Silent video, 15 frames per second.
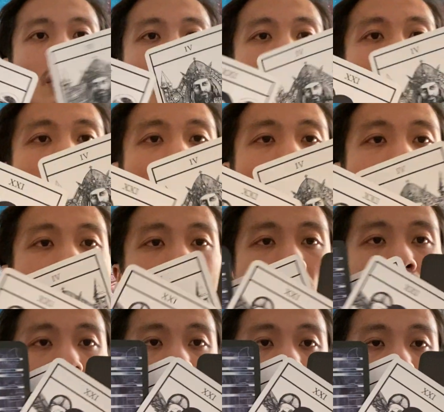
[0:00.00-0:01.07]
you have
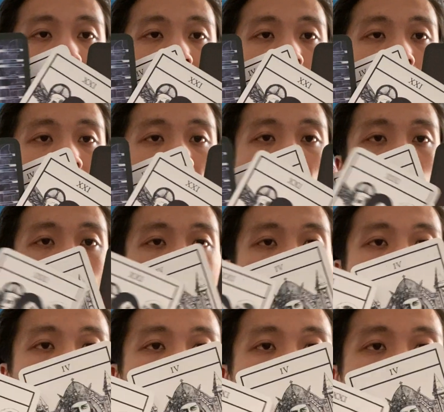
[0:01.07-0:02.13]
the Queen
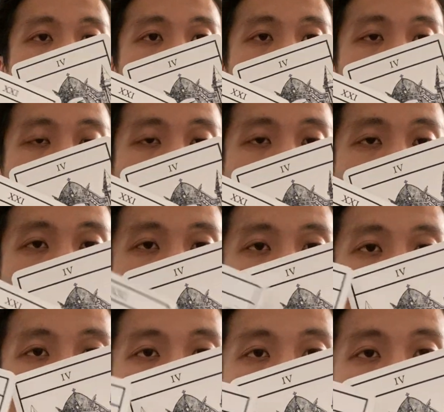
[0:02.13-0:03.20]
Wands with the
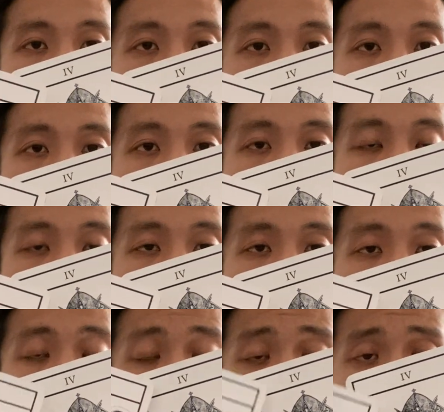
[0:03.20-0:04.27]
Emperor, the Eight of
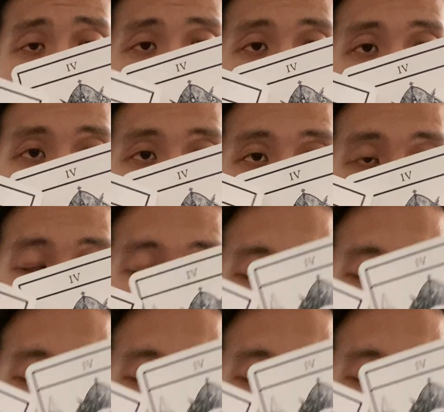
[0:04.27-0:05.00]
the Nine of Swords